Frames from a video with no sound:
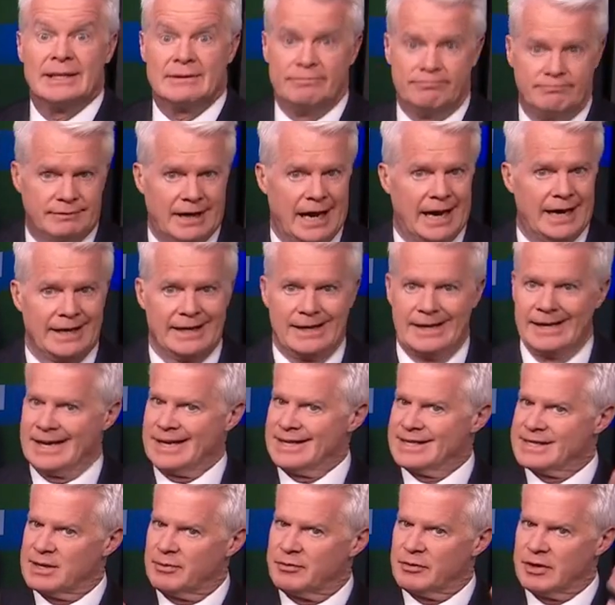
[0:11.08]
kind of you
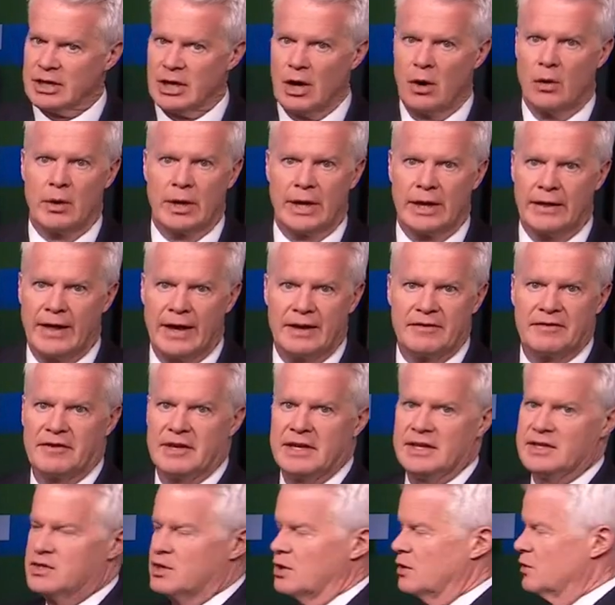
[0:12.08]
get something going, and that
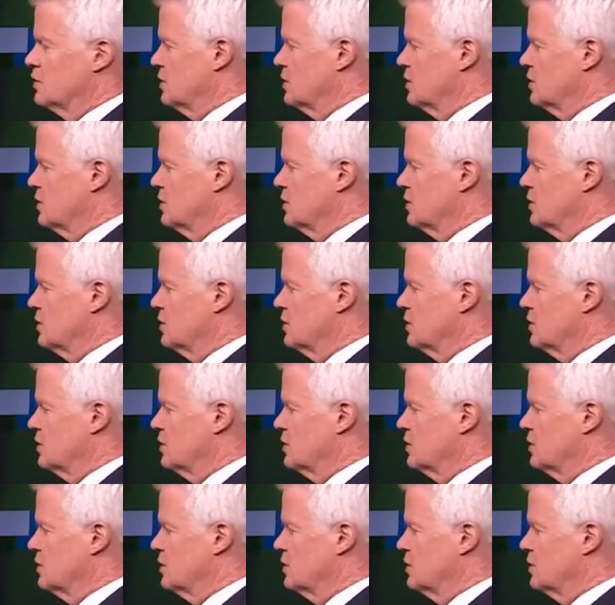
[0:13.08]
feeds those